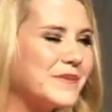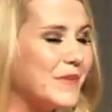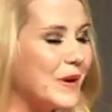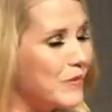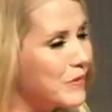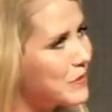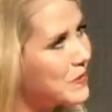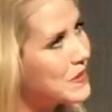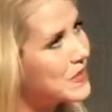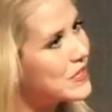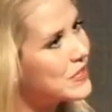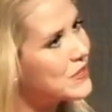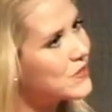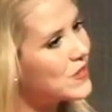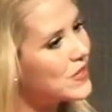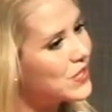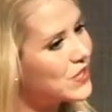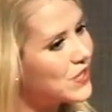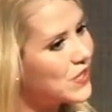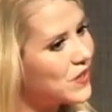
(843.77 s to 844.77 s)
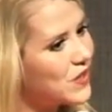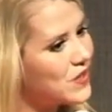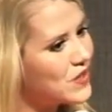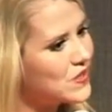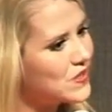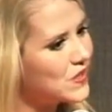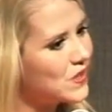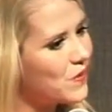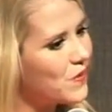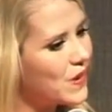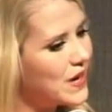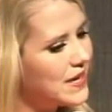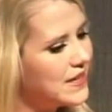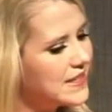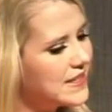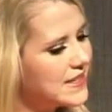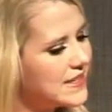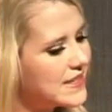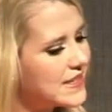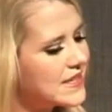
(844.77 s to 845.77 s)
Maybe it was a stretch to call us
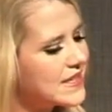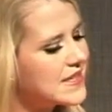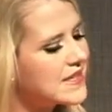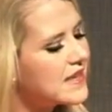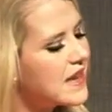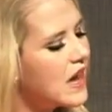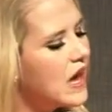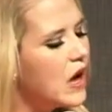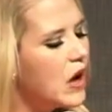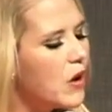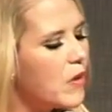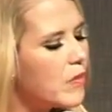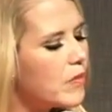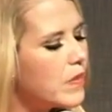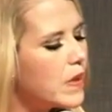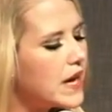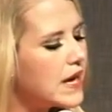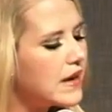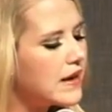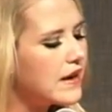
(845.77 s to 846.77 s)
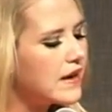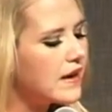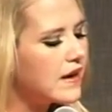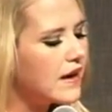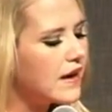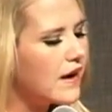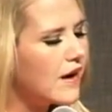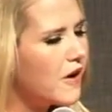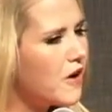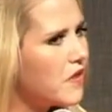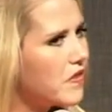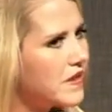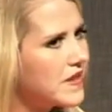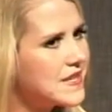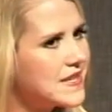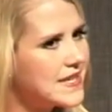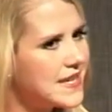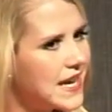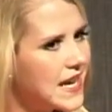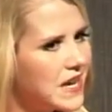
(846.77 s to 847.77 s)
acquaintances. But all the
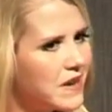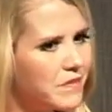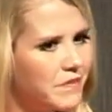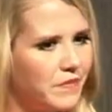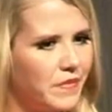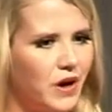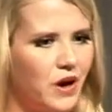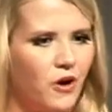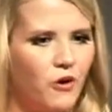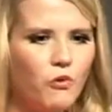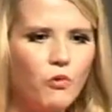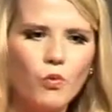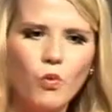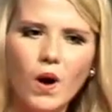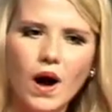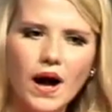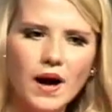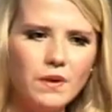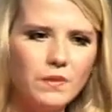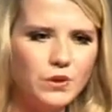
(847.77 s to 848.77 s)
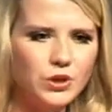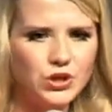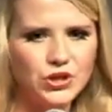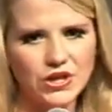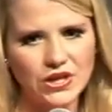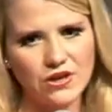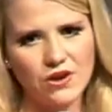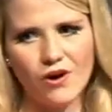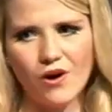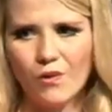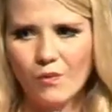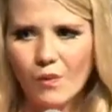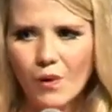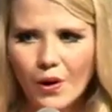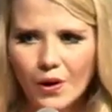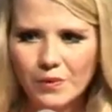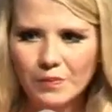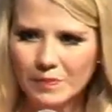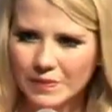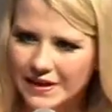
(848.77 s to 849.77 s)
same, why would she not
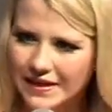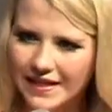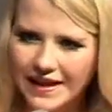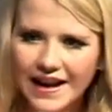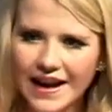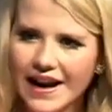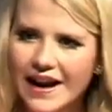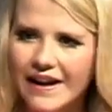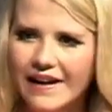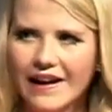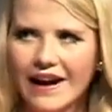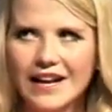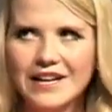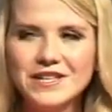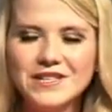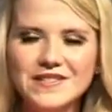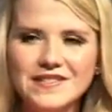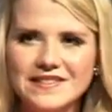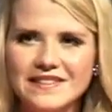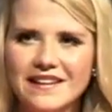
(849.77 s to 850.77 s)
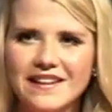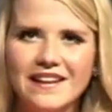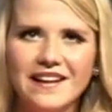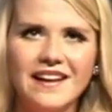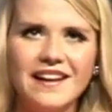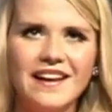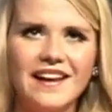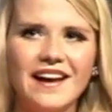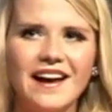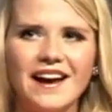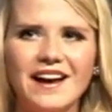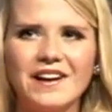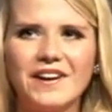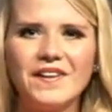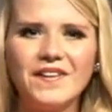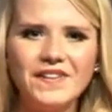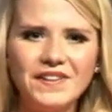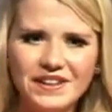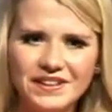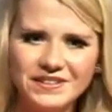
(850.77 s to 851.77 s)
want me there? I
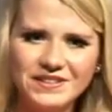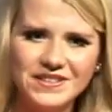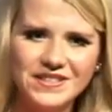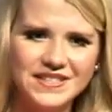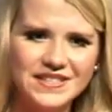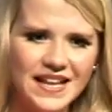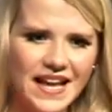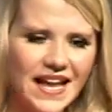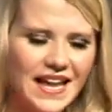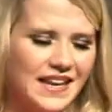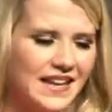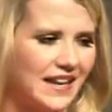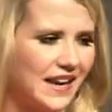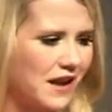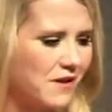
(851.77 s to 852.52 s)
couldn't understand it.